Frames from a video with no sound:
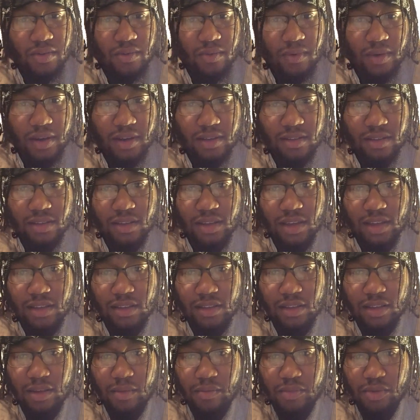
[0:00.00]
where
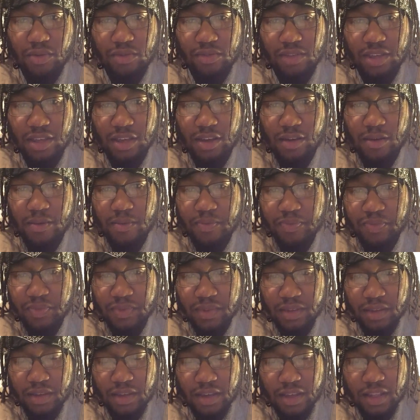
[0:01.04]
it's a museum
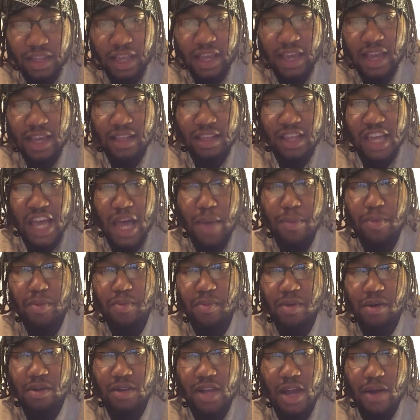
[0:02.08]
that has a Happy
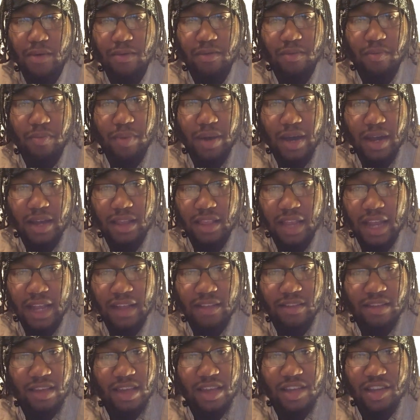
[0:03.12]
Meal that was bought like
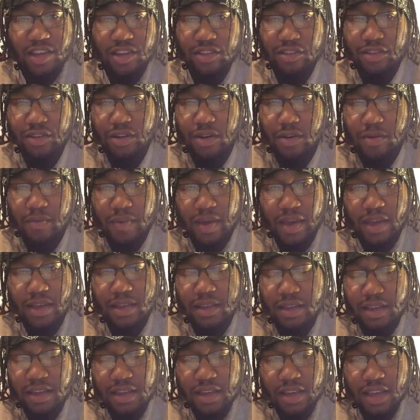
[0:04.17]
10 years ago, man,
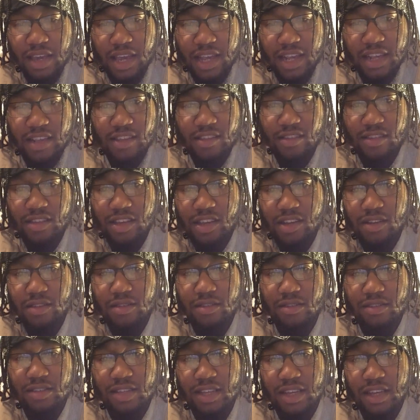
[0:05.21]
and it still
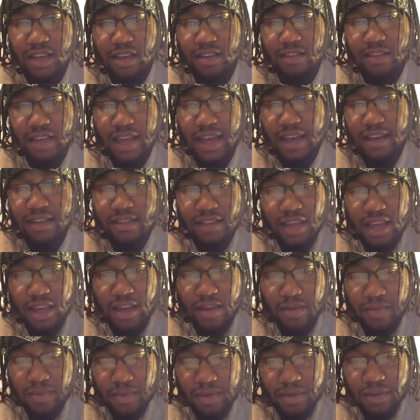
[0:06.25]
looks the exact
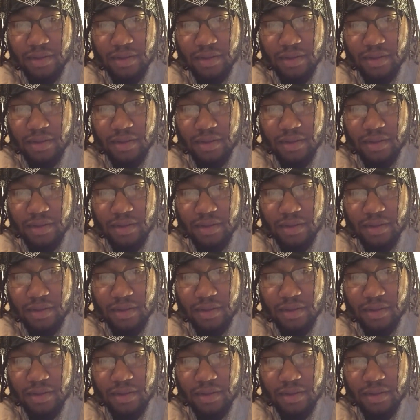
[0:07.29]
same.